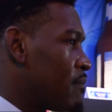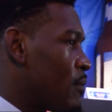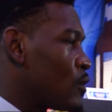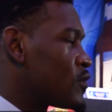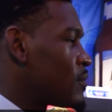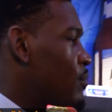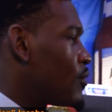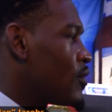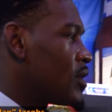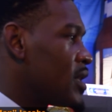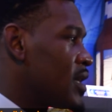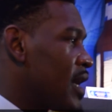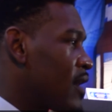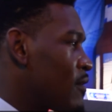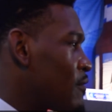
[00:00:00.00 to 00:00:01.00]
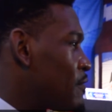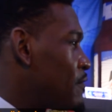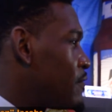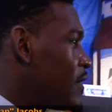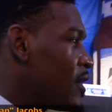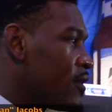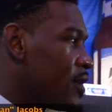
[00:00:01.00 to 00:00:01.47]
most importantly, I don't
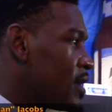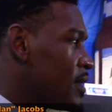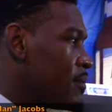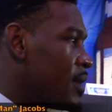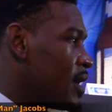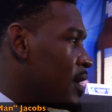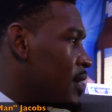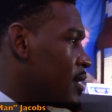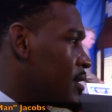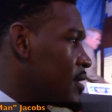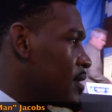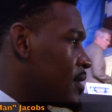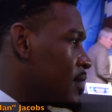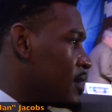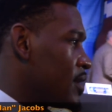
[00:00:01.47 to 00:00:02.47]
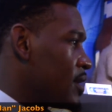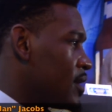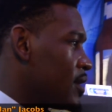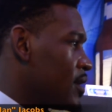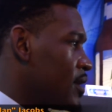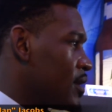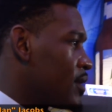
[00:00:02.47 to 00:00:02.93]
fear any man.
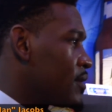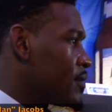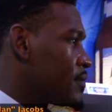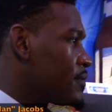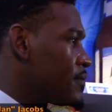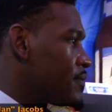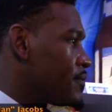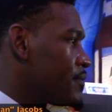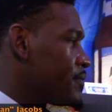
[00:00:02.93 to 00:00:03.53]
You know?